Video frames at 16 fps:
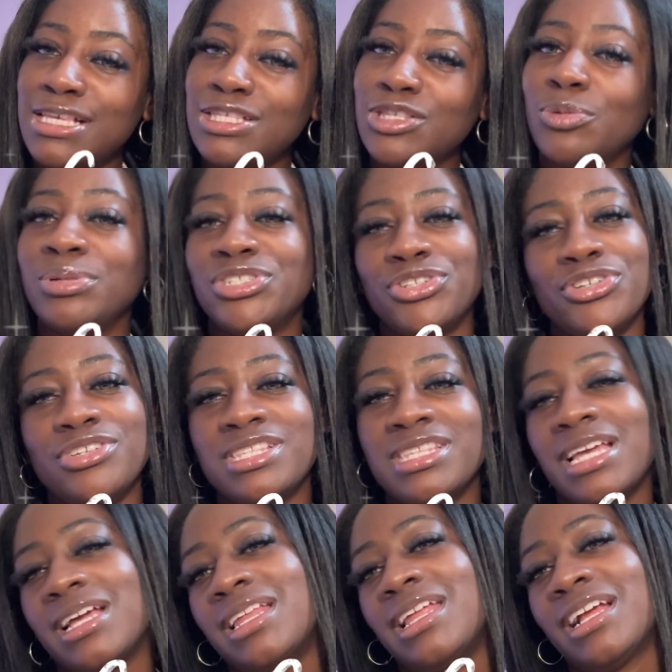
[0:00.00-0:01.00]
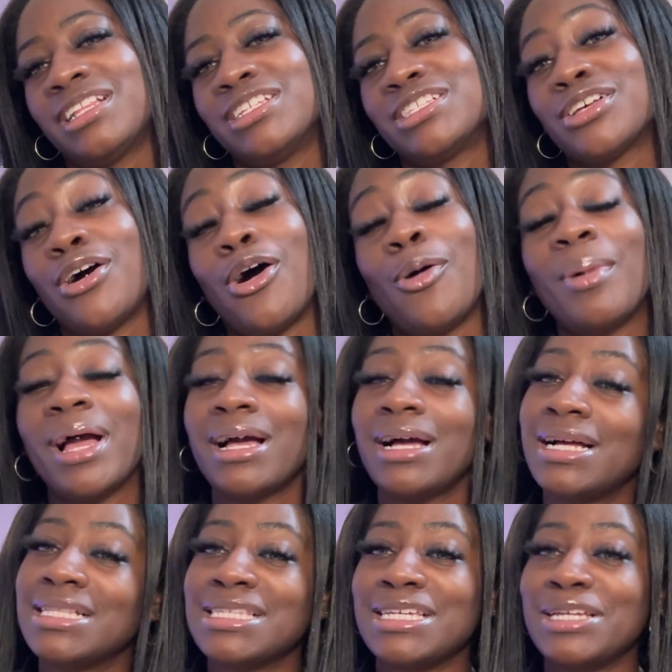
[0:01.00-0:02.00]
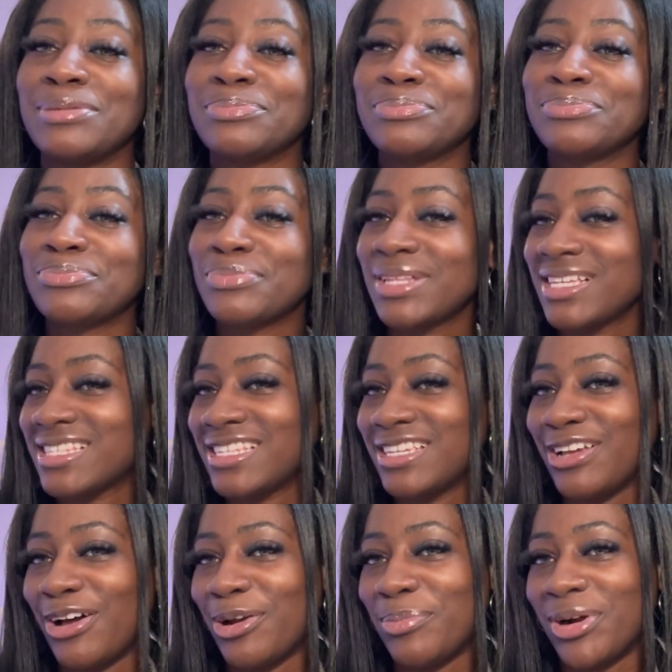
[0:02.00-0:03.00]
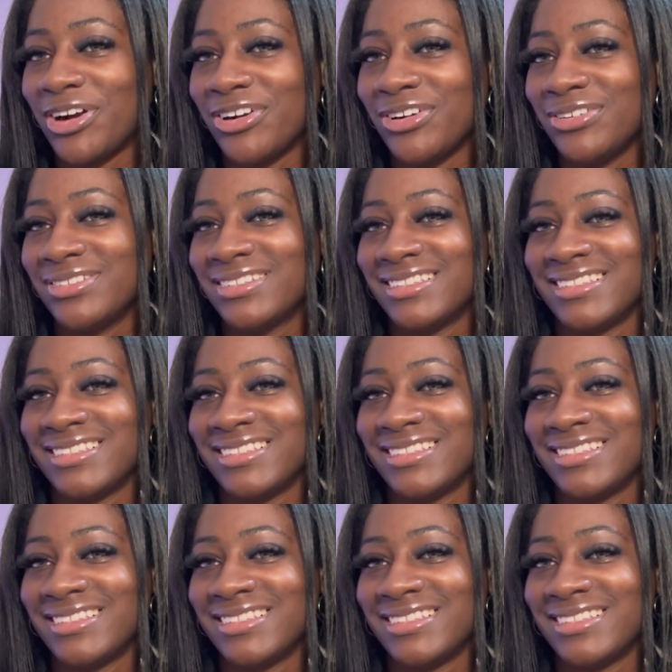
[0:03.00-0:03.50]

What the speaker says: So be sure you stay connected to all my content. See y'all tomorrow.